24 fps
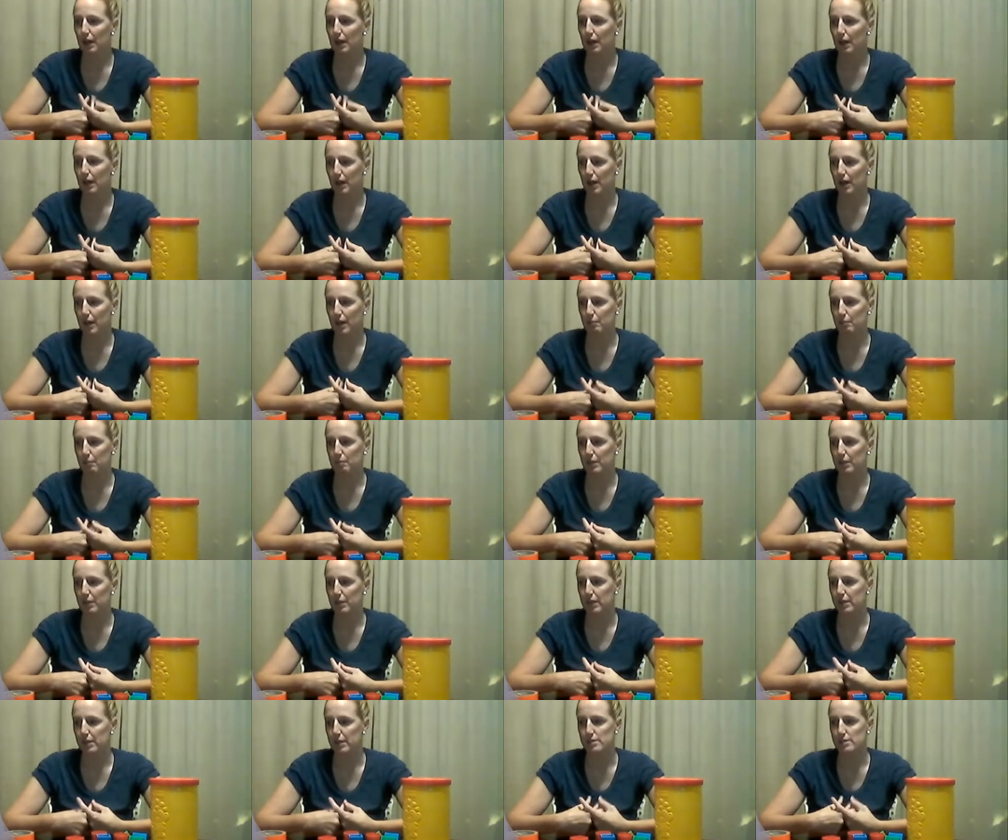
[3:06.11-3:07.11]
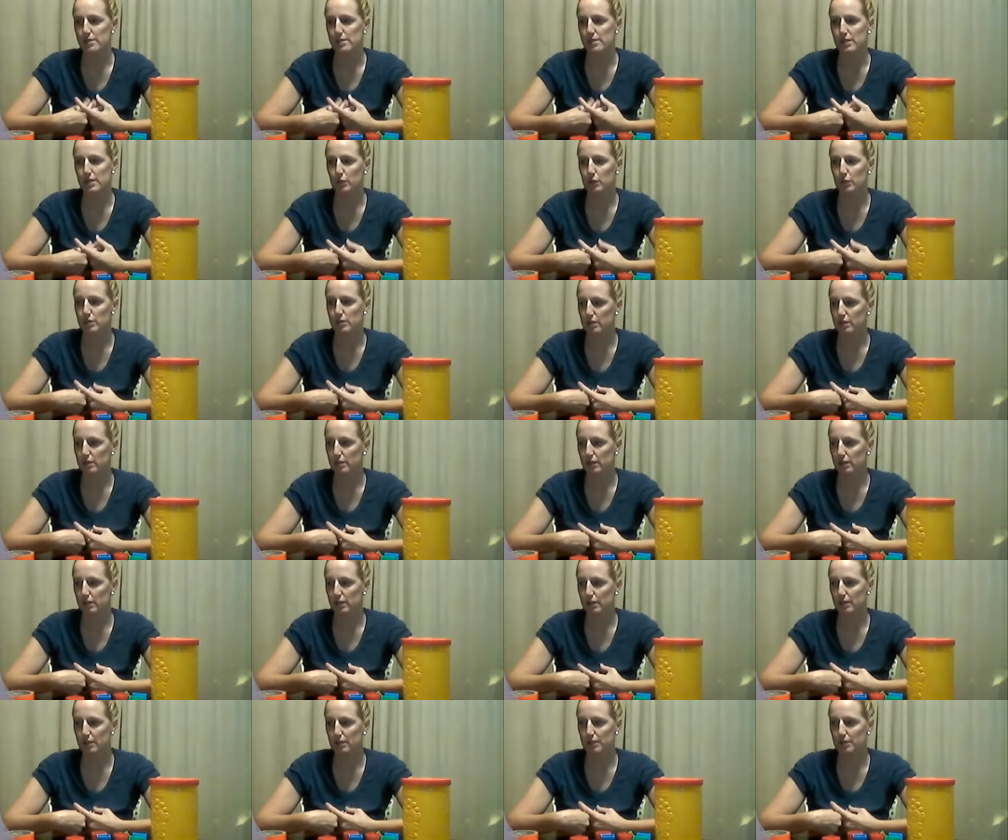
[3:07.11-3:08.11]
and sequencing
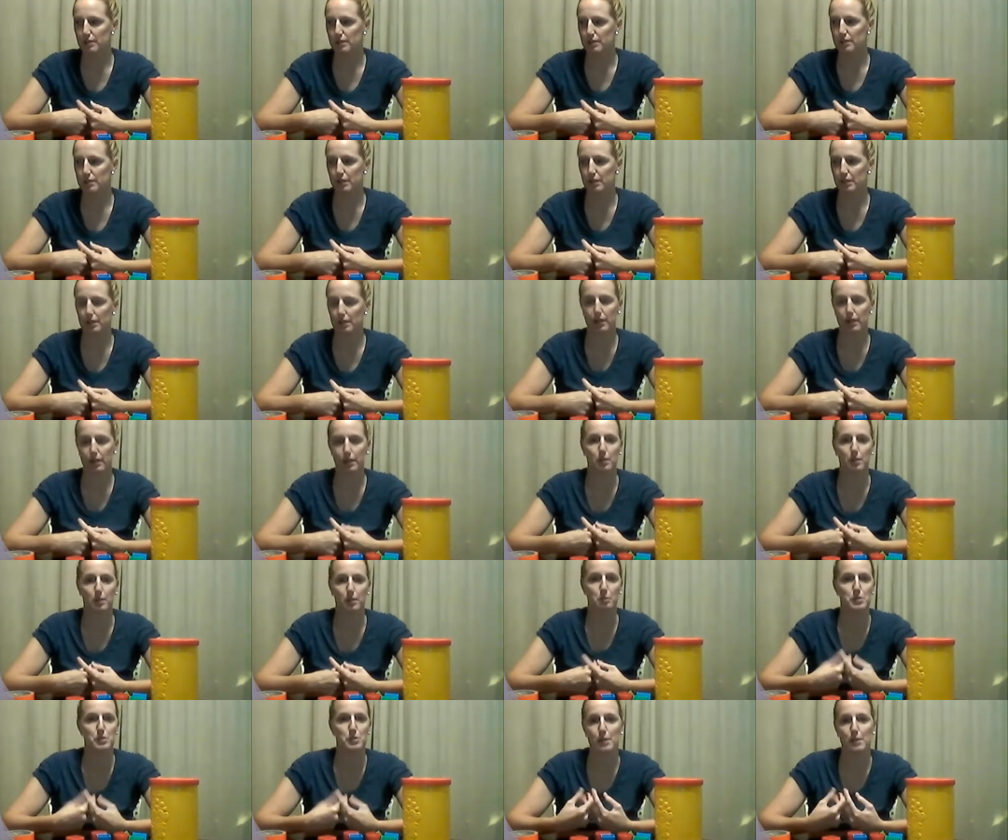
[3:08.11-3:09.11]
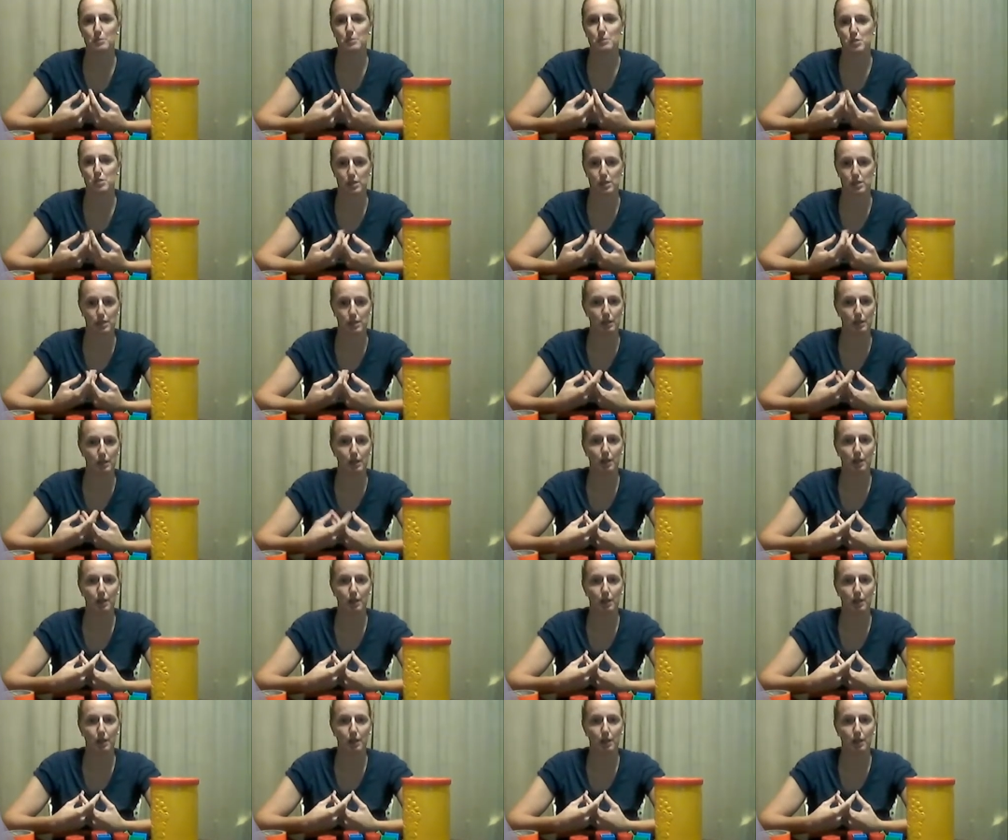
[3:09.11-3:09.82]
skills and perception.